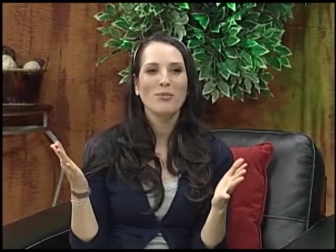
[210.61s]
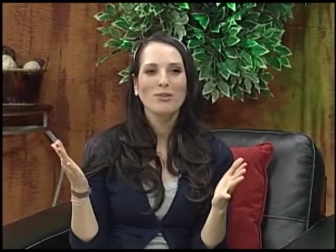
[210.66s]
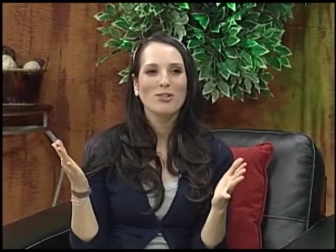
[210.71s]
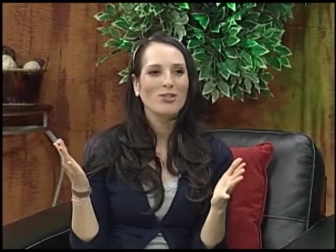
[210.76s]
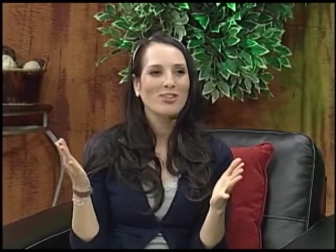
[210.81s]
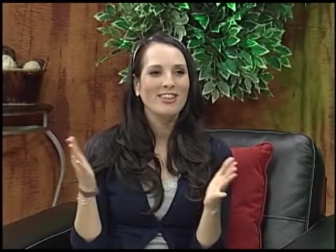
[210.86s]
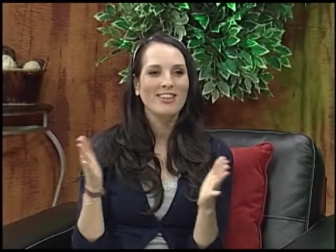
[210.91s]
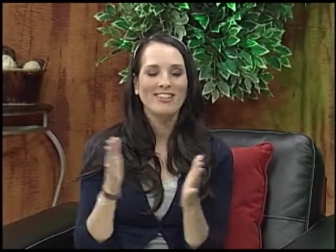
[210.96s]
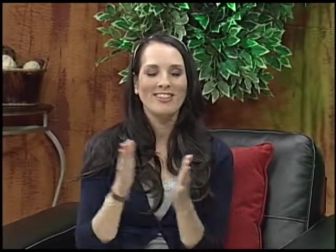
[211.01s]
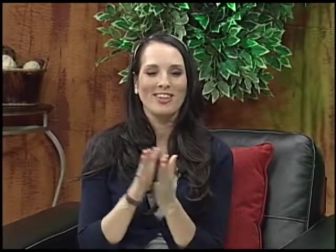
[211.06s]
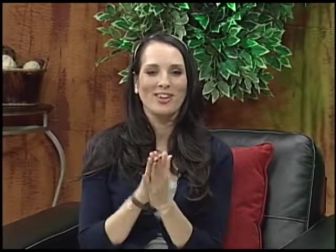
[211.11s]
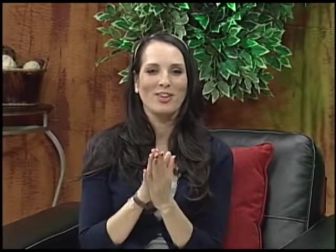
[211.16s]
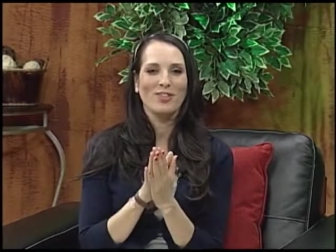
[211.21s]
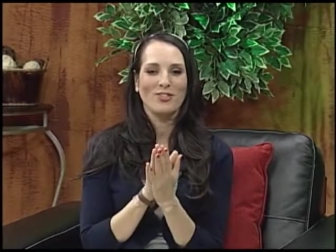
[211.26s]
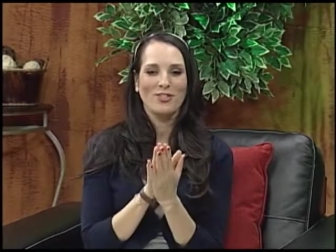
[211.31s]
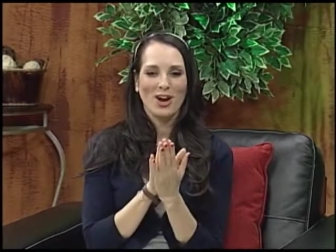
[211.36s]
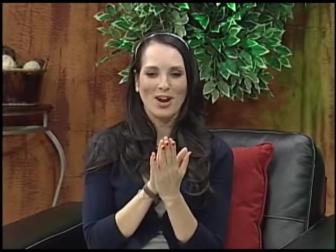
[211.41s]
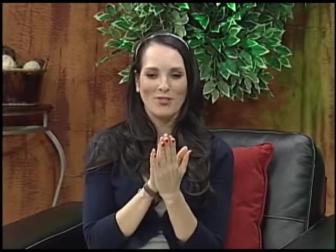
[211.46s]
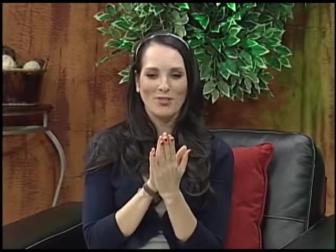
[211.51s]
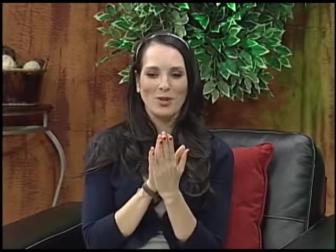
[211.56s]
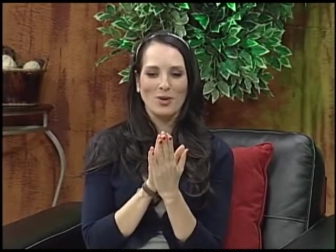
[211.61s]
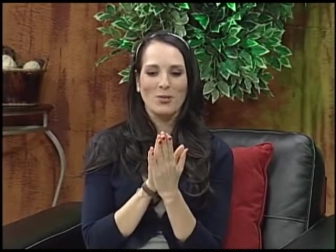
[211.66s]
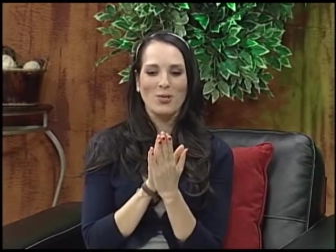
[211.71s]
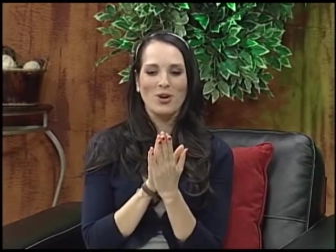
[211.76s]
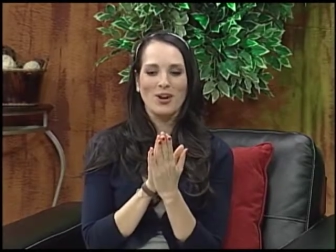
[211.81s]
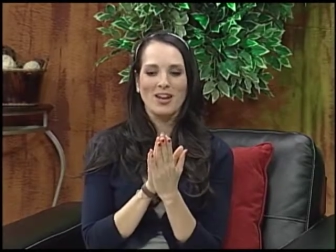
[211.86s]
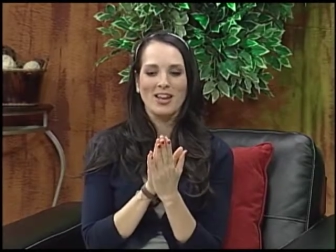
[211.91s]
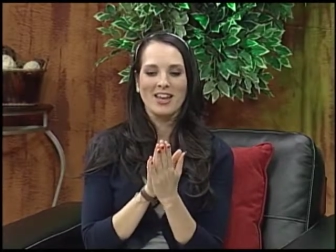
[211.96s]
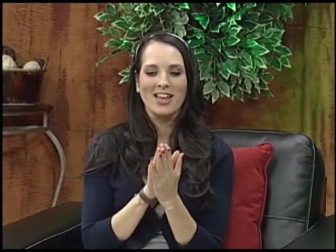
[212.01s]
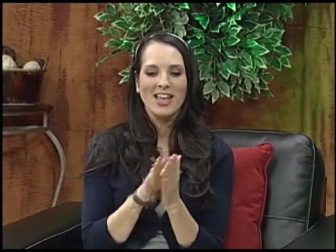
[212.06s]
much easier for
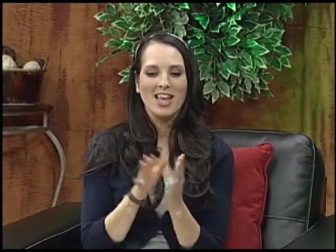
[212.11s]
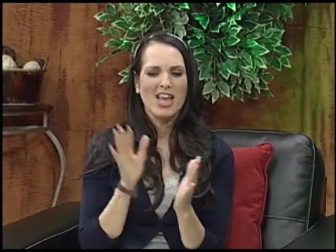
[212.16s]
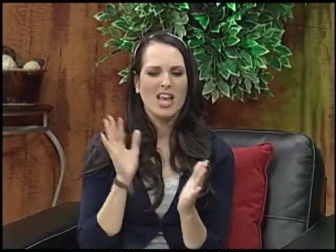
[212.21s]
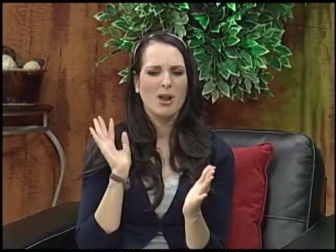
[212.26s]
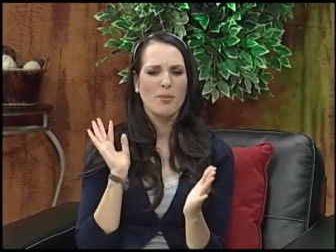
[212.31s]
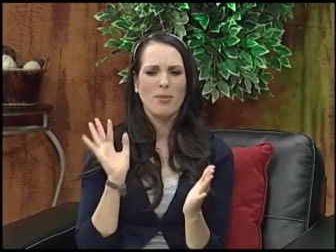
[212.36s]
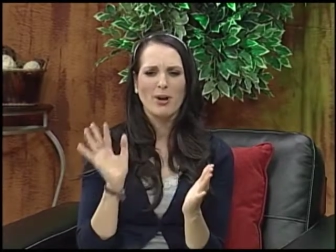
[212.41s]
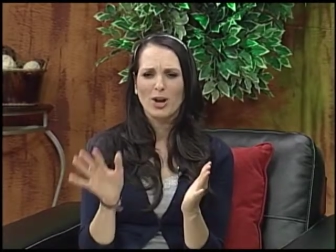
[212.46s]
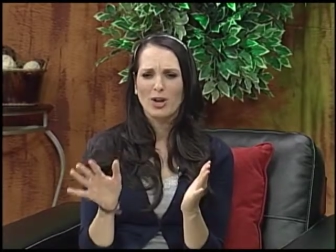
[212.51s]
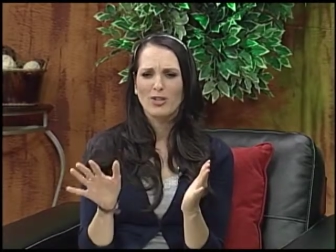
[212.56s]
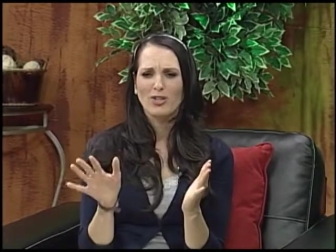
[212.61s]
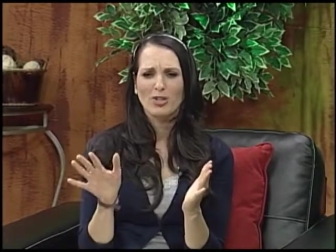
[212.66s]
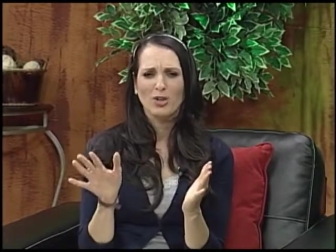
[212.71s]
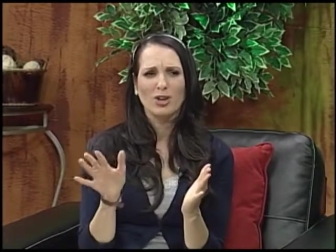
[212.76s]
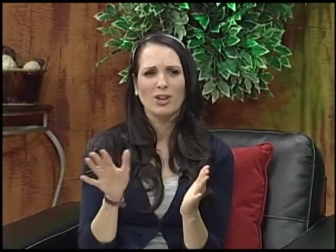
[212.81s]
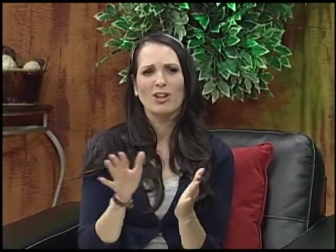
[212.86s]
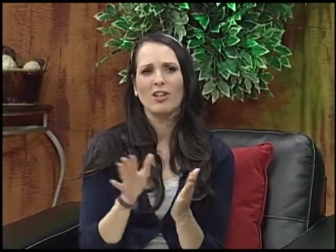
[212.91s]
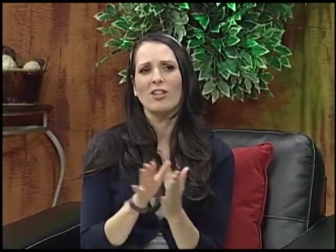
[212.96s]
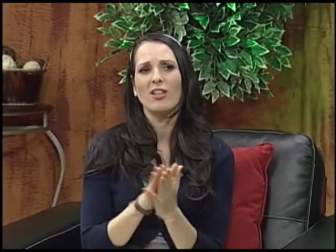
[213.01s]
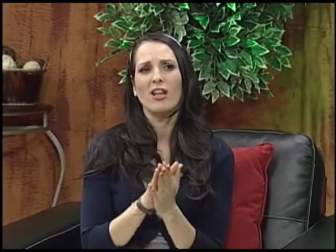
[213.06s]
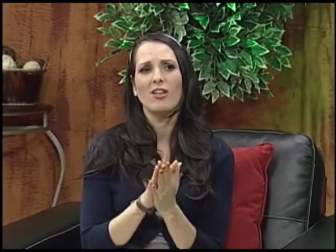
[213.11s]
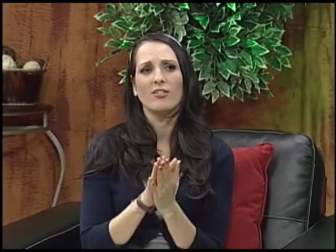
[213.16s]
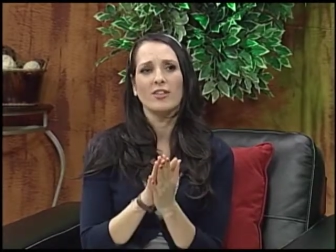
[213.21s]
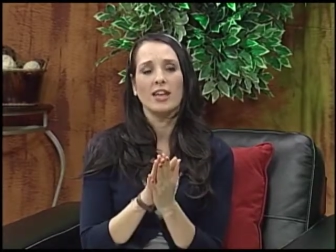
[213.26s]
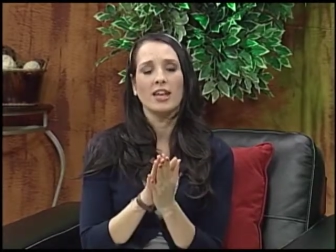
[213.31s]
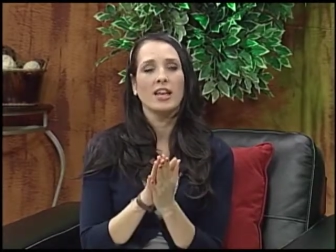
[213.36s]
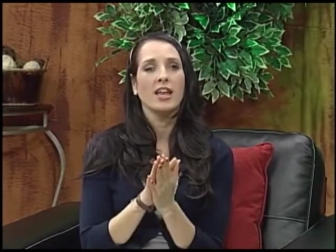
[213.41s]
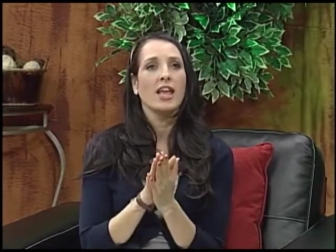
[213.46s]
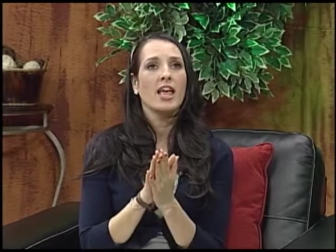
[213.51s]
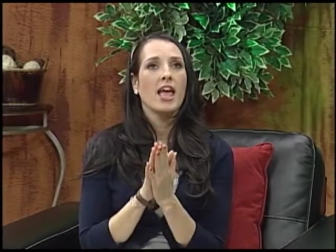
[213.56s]
everyone, and parents are going to love
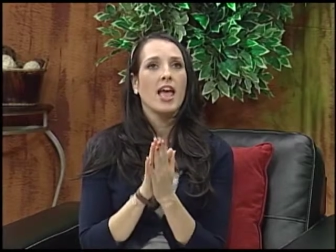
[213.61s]
it.